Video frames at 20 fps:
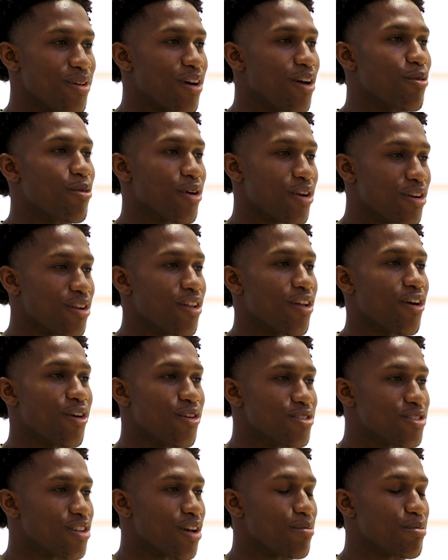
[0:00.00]
Like, we're gonna
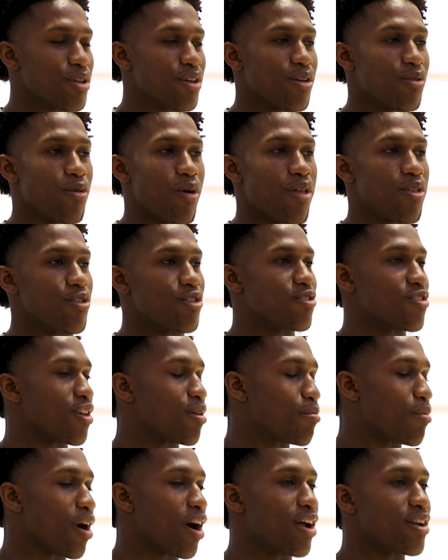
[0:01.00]
learn something, whether it's
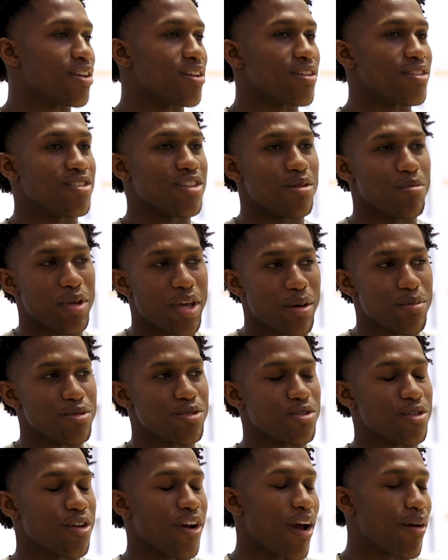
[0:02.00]
team bonding, team
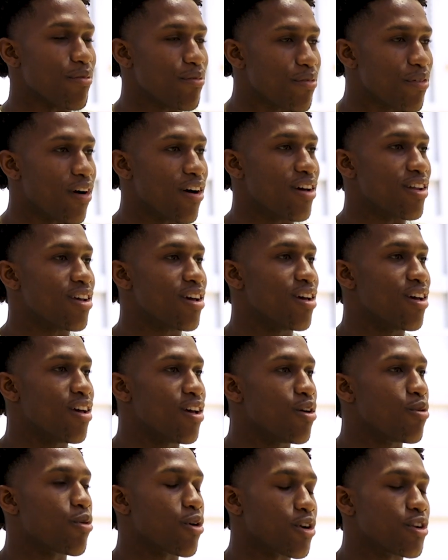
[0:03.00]
chemistry, or having fun.
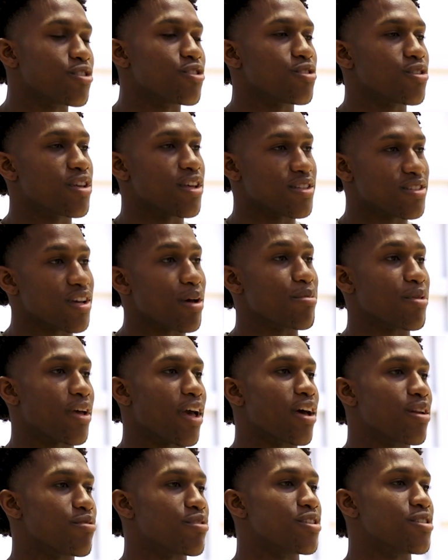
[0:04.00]
We're gonna get something
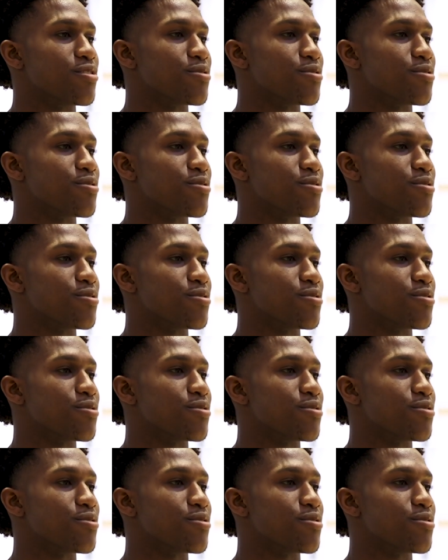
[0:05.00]
out of it.